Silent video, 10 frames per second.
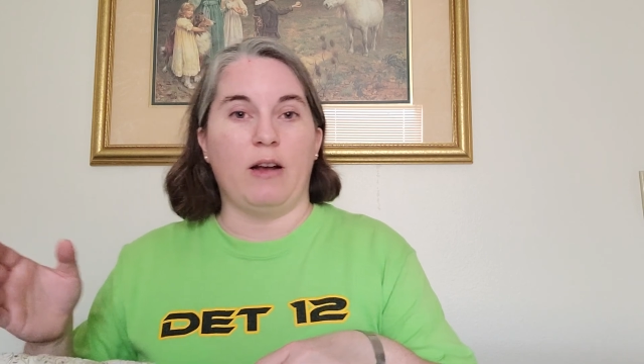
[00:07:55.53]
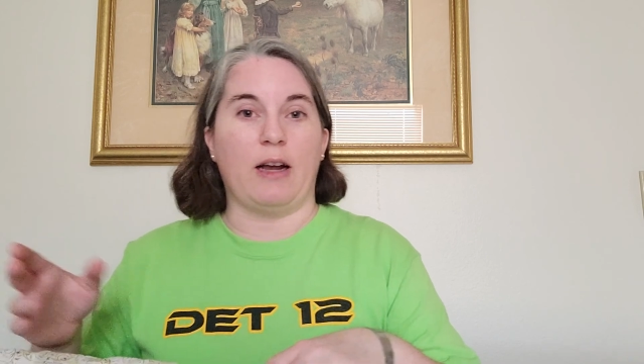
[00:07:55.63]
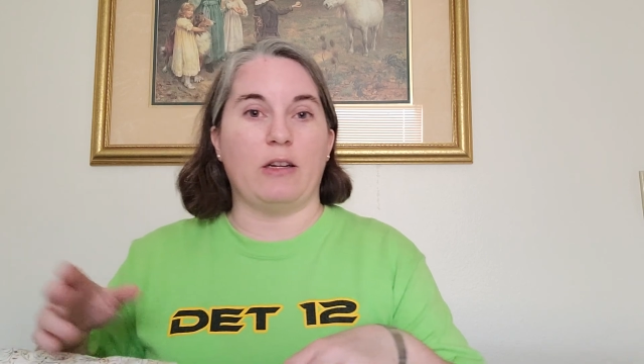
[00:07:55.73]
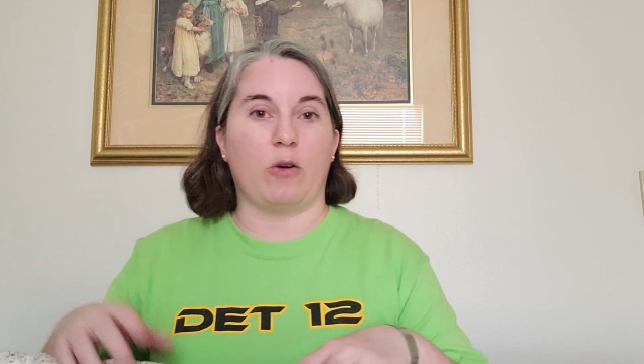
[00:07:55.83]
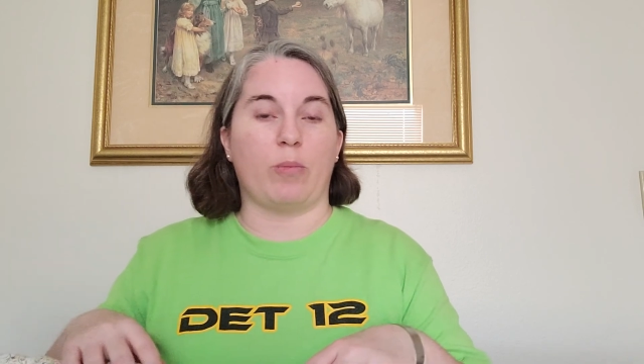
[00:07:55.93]
I
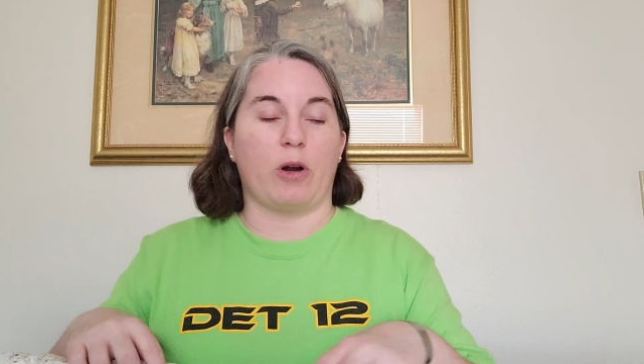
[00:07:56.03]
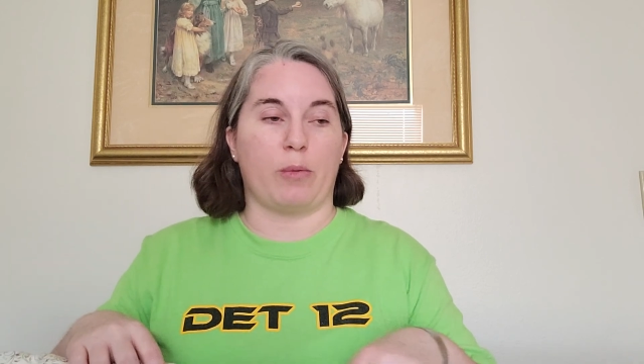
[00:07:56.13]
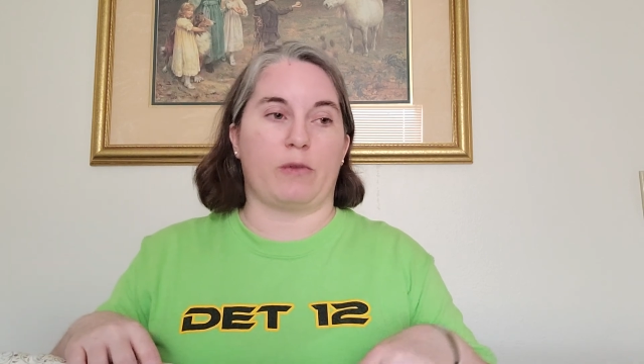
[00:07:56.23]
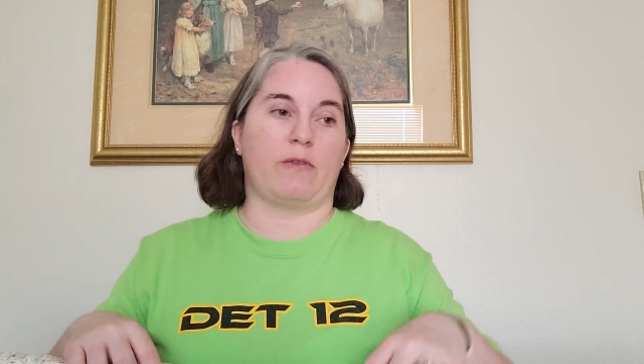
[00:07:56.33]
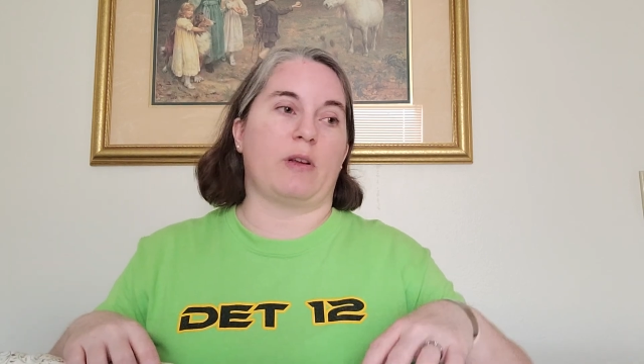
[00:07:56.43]
don't
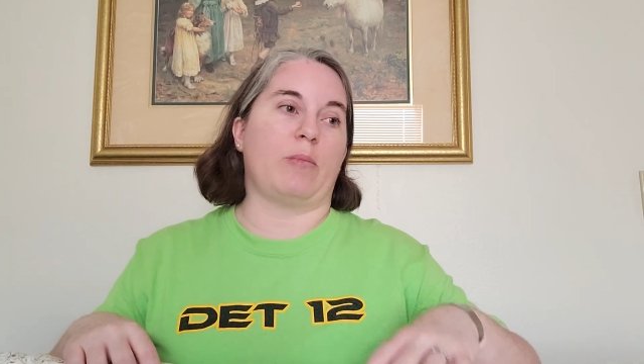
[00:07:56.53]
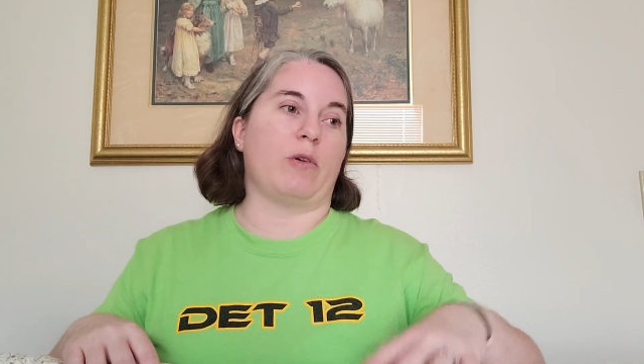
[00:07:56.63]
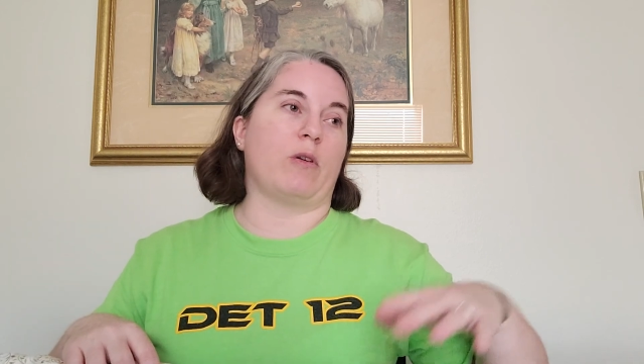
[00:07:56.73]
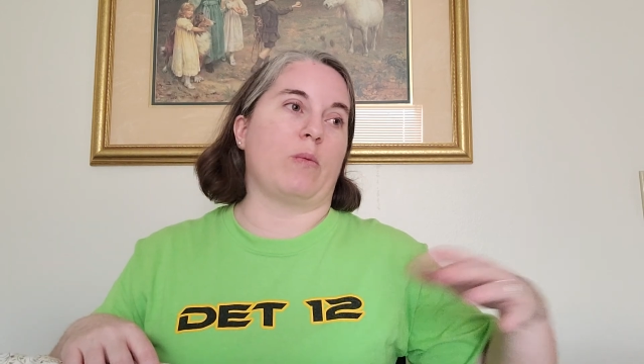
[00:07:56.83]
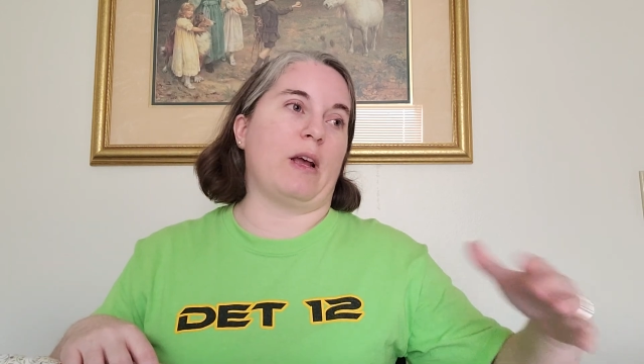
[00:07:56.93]
purposefully
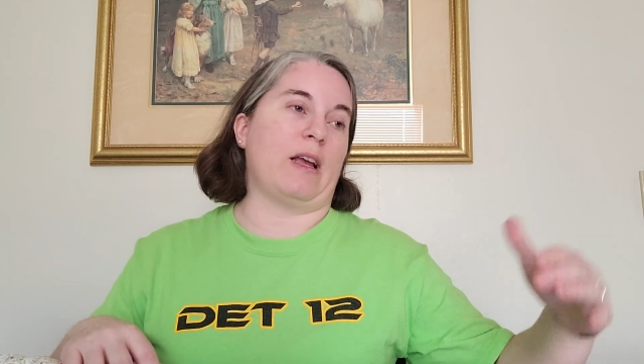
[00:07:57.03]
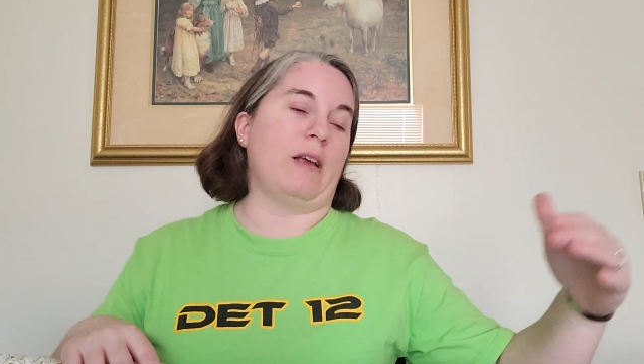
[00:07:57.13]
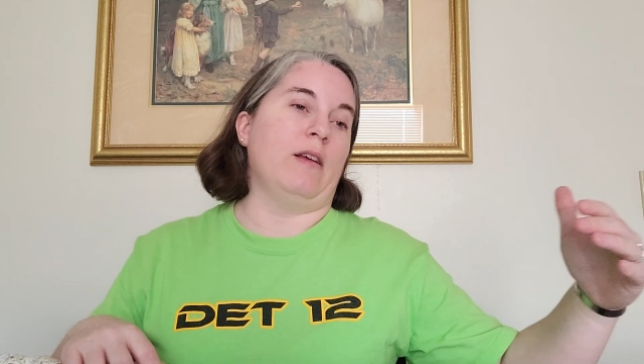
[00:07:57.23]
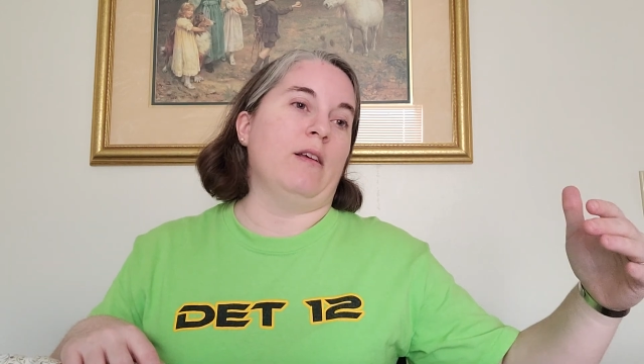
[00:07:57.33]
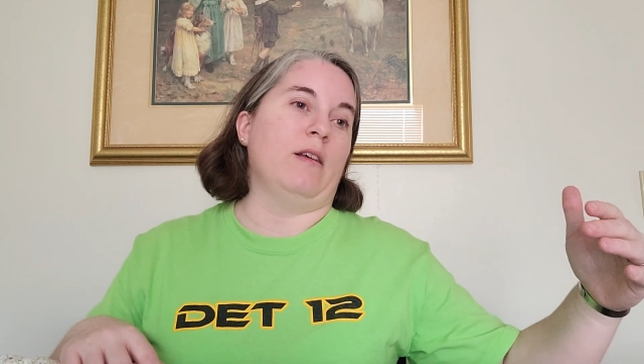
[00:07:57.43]
put away
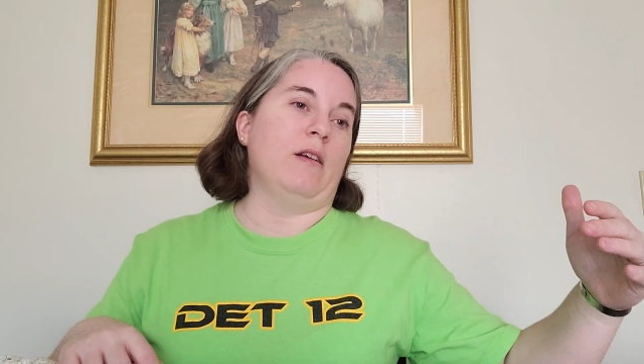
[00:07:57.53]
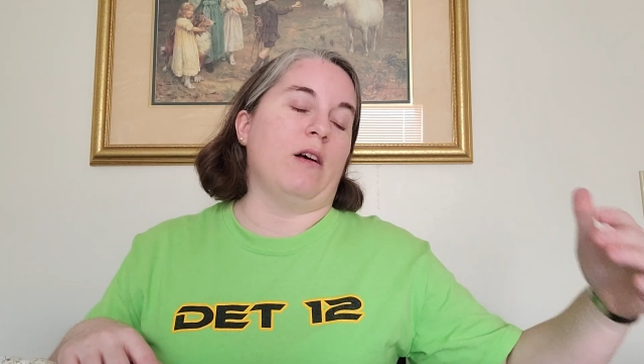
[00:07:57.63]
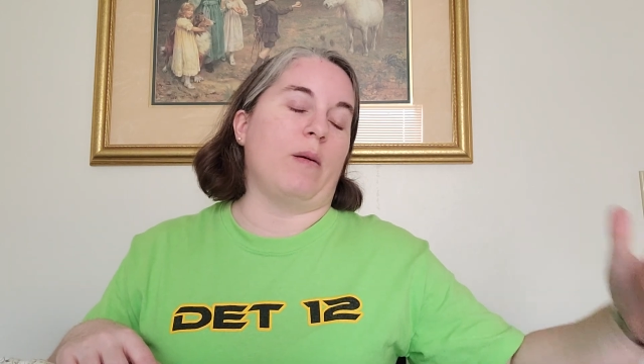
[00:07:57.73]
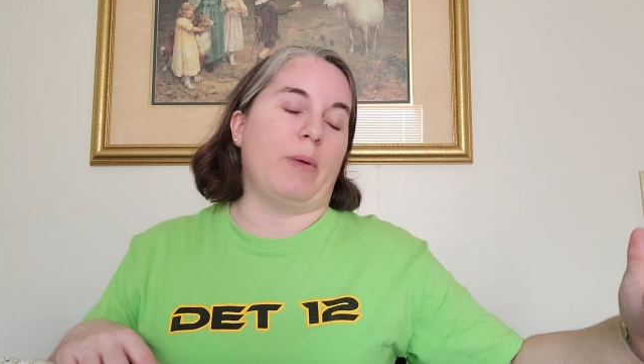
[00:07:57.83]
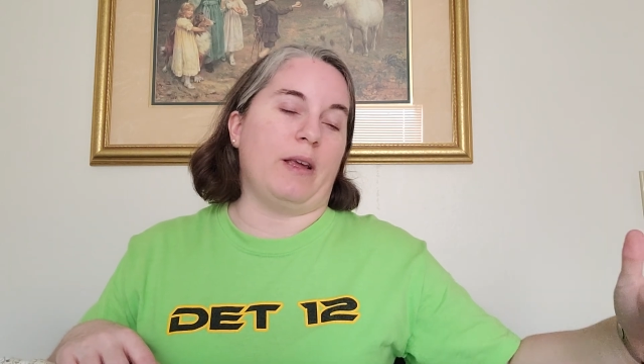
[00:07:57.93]

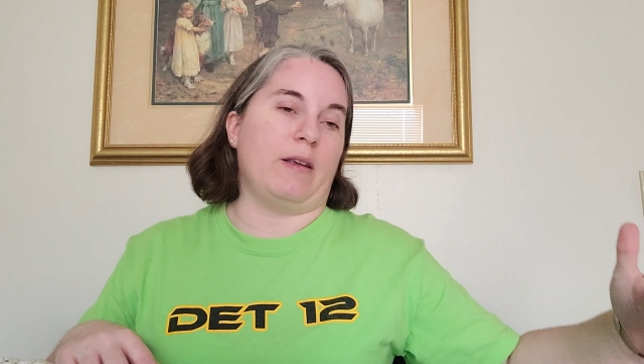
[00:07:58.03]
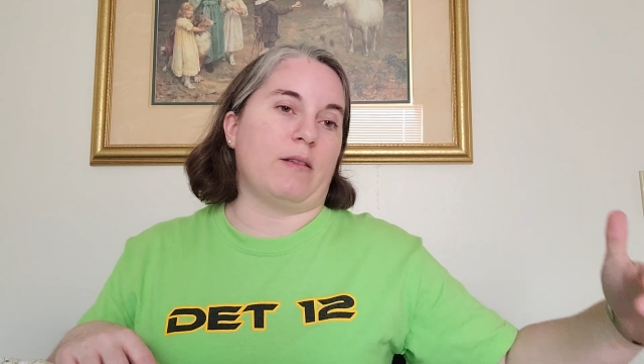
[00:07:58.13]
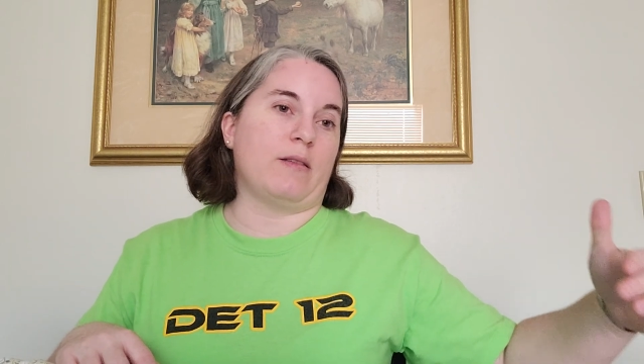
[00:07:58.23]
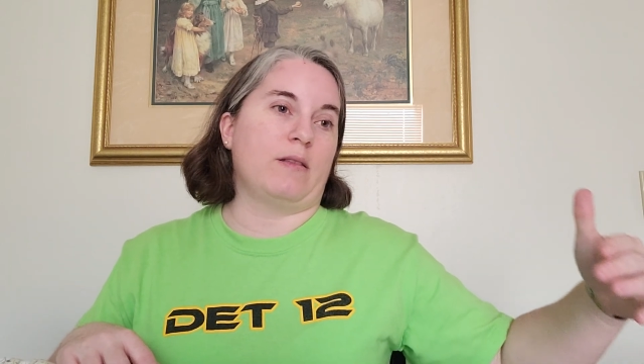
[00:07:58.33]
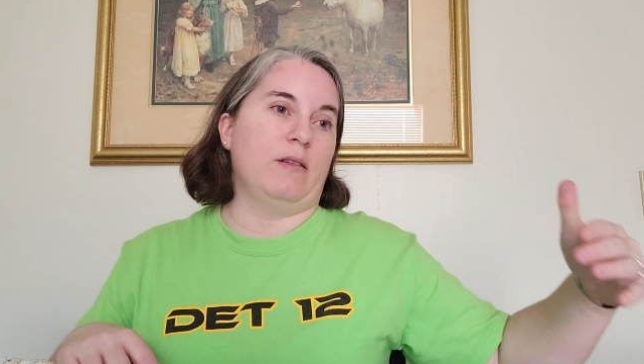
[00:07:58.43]
a
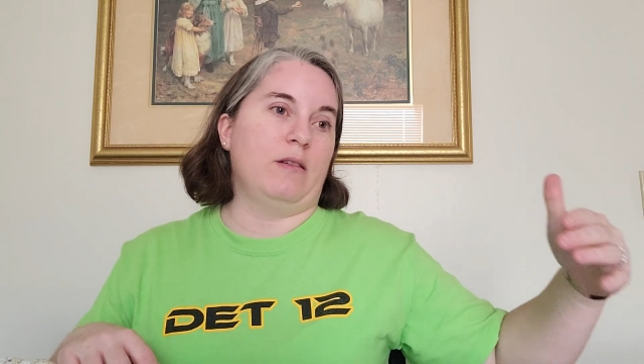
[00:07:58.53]
piece